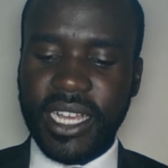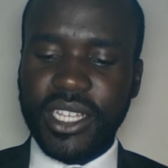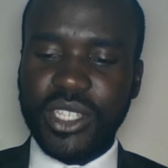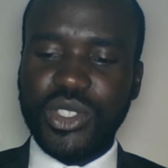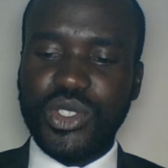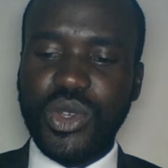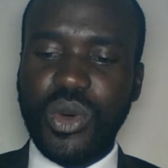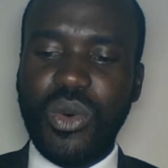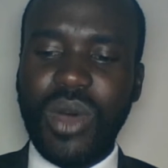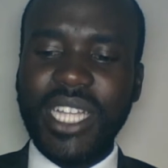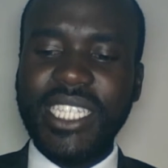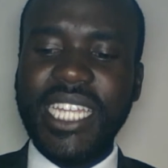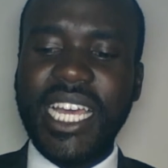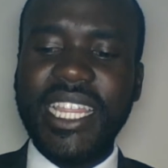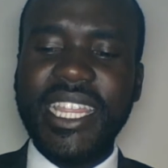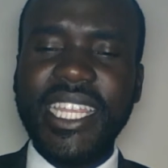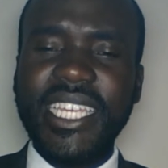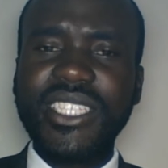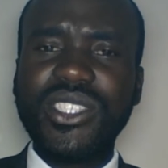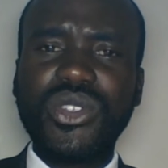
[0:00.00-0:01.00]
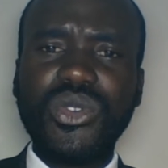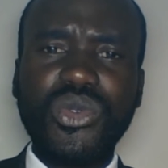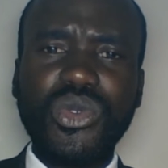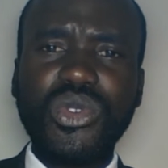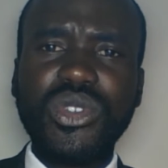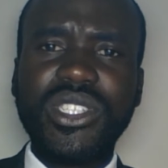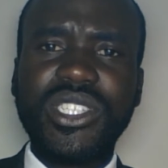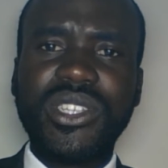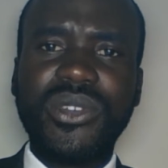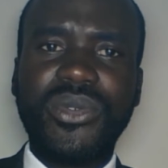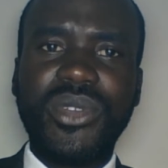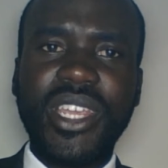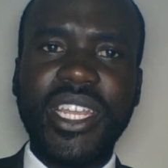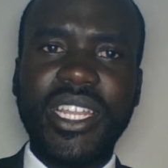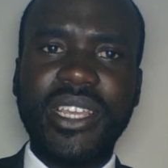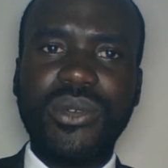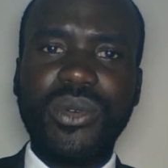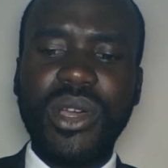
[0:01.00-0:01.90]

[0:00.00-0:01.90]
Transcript: So what are these rules really?